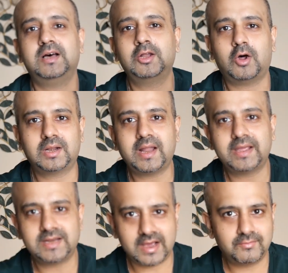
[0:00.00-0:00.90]
a lot
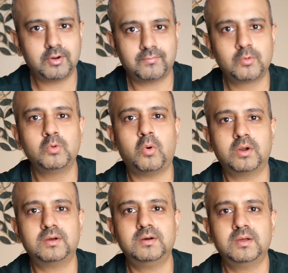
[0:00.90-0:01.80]
like Davidoff
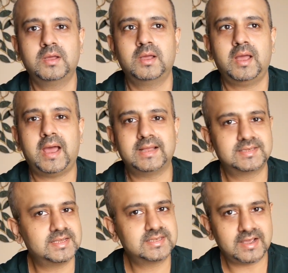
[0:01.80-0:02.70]
Coolwater, and
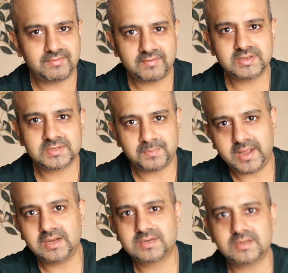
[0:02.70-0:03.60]
since I've never
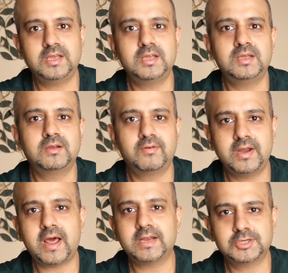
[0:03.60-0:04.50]
smelt the Creed
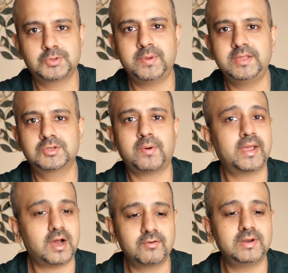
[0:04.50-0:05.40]
Irish Tweed, so I
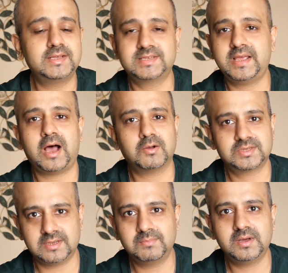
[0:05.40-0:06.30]
can't really say how
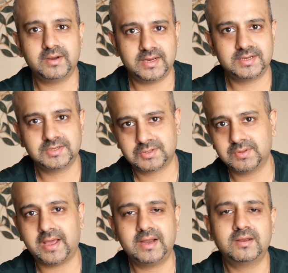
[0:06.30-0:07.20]
similar it is to
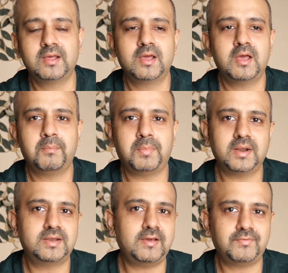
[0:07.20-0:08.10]
that,
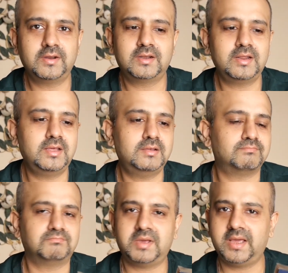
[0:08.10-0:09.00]
but
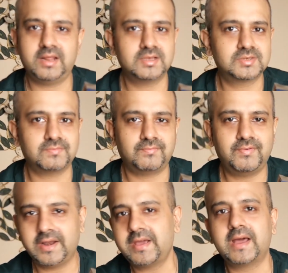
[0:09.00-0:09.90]
definitely it is
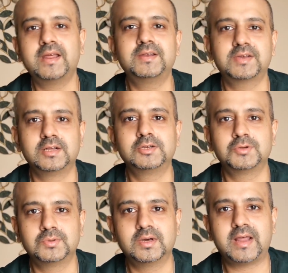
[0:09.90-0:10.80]
very identical
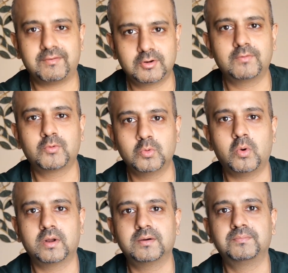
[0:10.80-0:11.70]
to the Davidoff
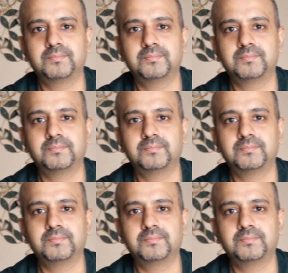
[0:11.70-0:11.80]
Coolwater.